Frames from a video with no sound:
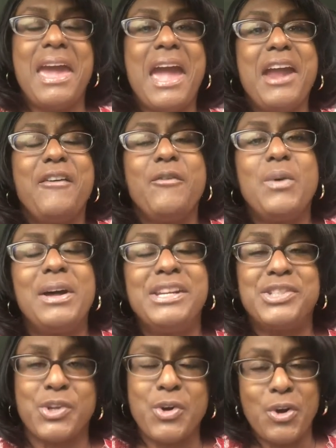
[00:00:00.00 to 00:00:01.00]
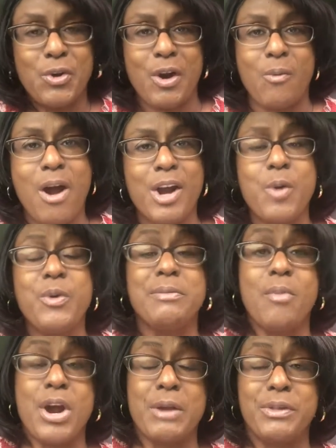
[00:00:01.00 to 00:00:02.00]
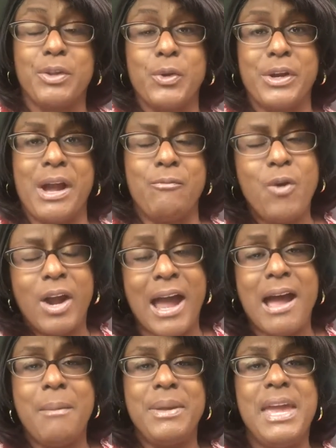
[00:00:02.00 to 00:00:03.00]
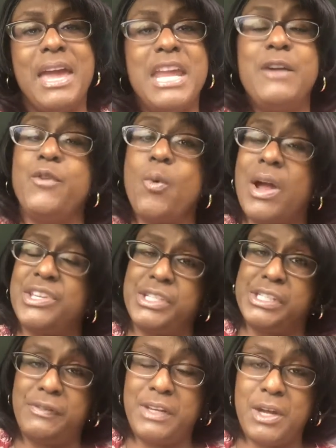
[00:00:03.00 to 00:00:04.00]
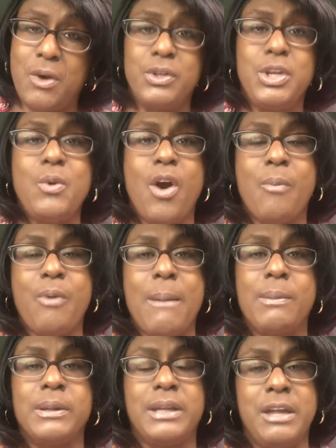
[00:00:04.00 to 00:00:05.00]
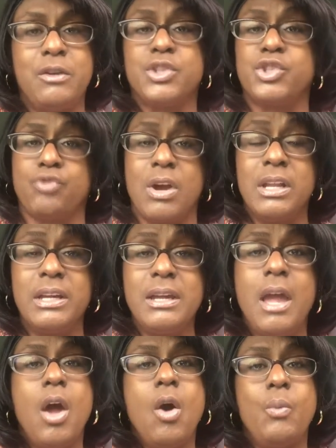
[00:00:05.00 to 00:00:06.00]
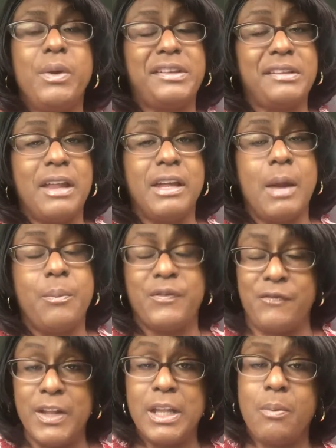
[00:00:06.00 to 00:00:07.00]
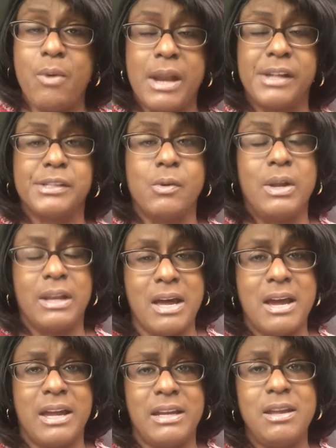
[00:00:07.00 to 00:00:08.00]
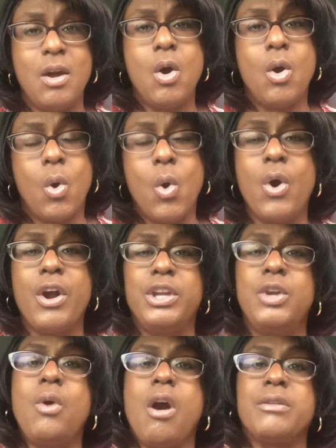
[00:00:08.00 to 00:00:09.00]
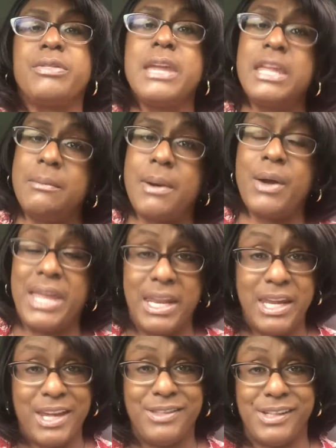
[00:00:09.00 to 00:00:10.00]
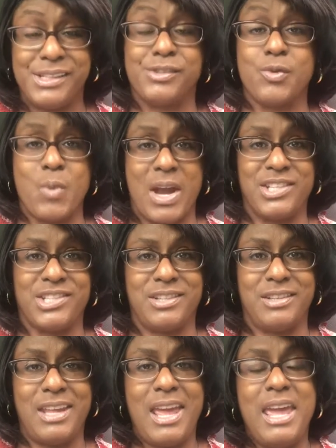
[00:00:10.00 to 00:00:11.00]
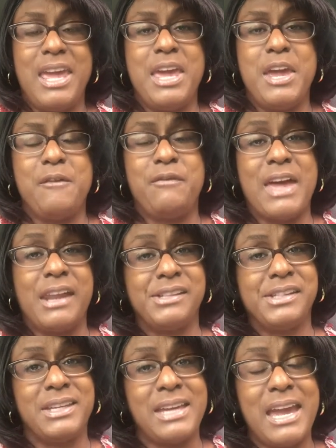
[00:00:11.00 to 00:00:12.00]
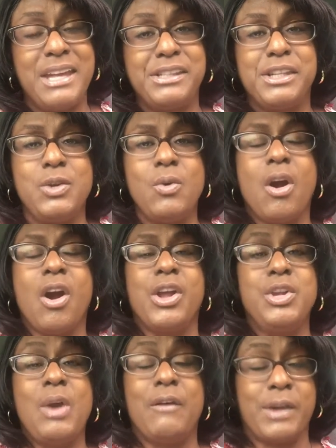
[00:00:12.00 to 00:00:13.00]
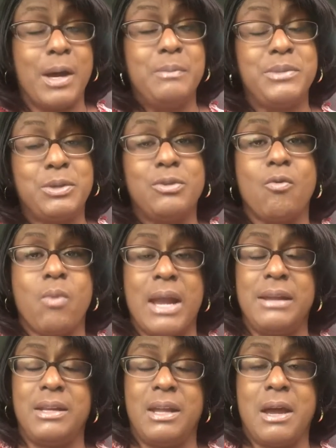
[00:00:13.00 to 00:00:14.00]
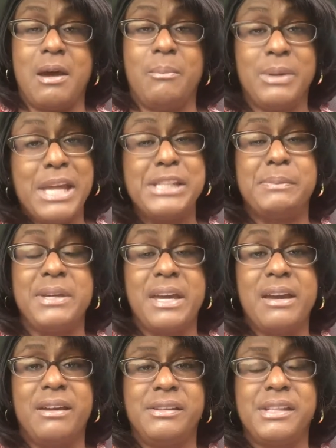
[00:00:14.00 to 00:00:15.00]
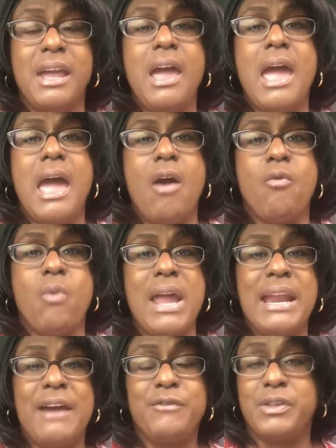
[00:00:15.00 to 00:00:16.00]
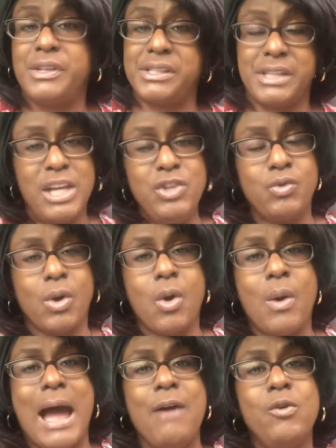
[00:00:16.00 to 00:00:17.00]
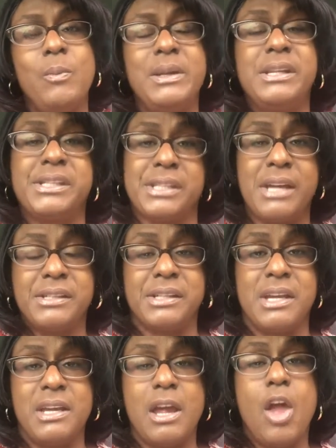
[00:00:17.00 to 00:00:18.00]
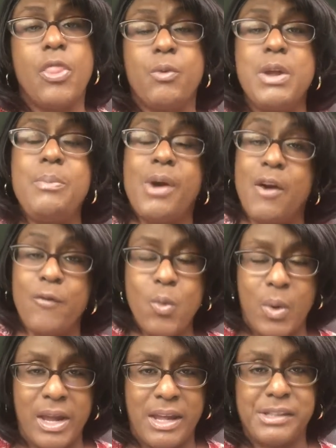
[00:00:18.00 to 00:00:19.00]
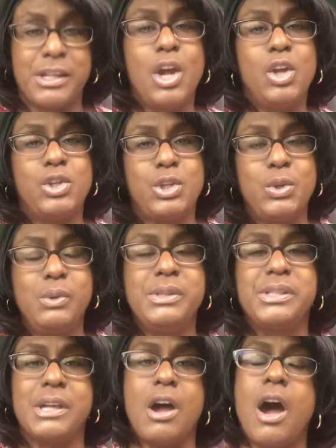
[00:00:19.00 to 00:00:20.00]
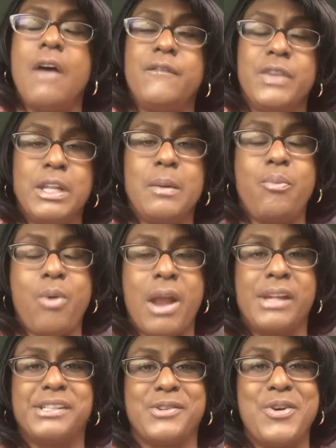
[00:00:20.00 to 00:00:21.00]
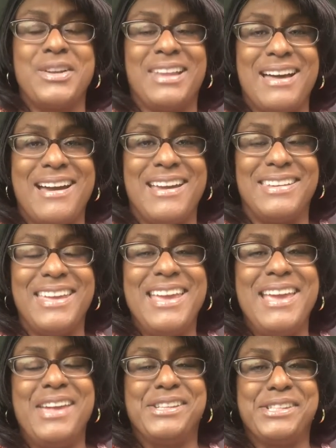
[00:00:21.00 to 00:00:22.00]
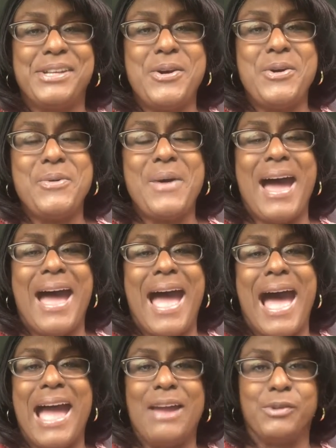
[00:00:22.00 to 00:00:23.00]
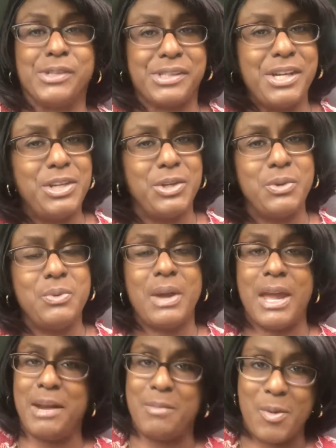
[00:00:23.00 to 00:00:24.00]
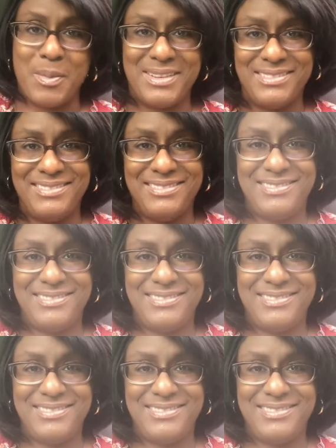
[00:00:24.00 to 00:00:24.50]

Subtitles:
Hey everyone, it's your girl Glory Walker with marketingwithglory.com, and if you're watching this video, you are probably either struggling with selling affiliate products online or you are thinking about heading in this direction. If that is the case, you have come to the right place, because right after this intro, I will be discussing 3 powerful ways to sell affiliate products online. So I will see you in a moment.